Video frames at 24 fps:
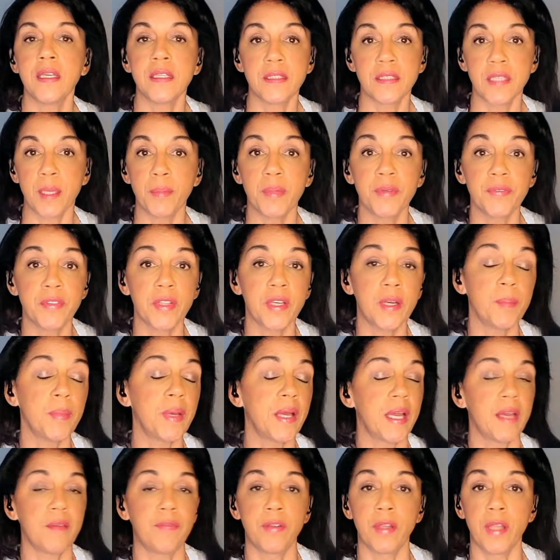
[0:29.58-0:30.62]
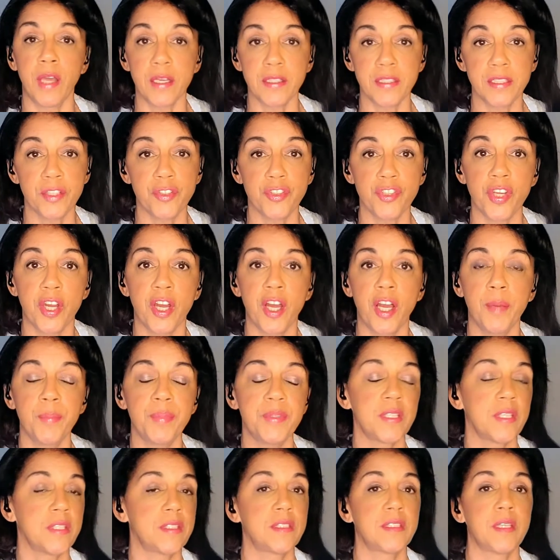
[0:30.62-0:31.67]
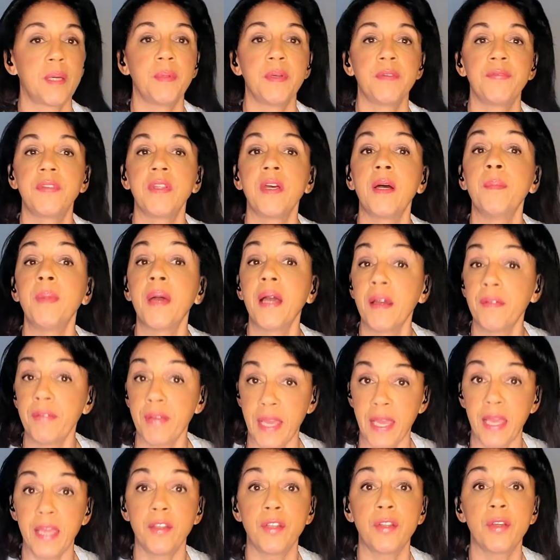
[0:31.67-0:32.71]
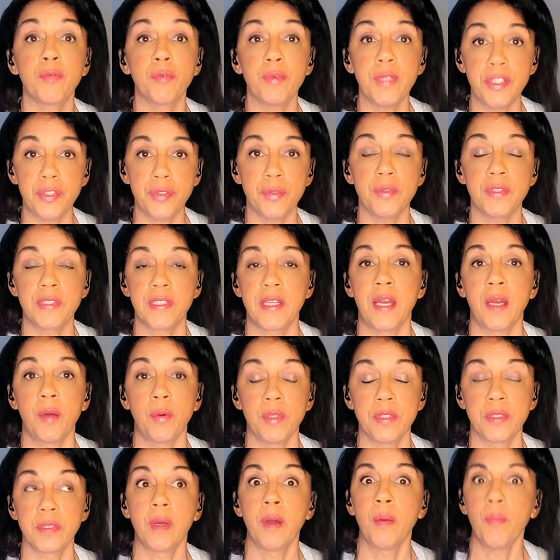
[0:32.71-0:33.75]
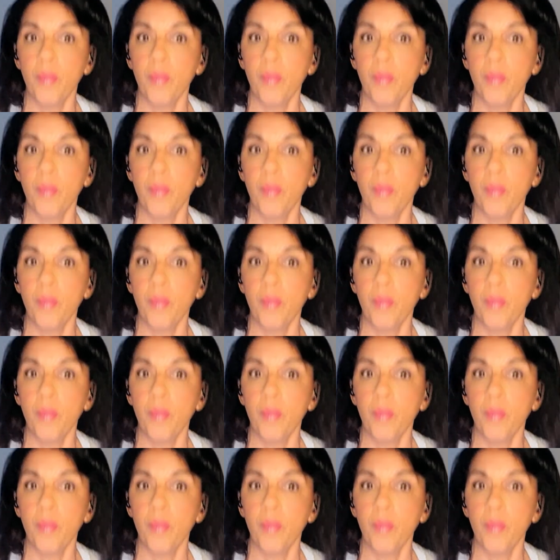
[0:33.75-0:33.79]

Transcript: Some of them have lost their jobs. Some of them have had reduced hours.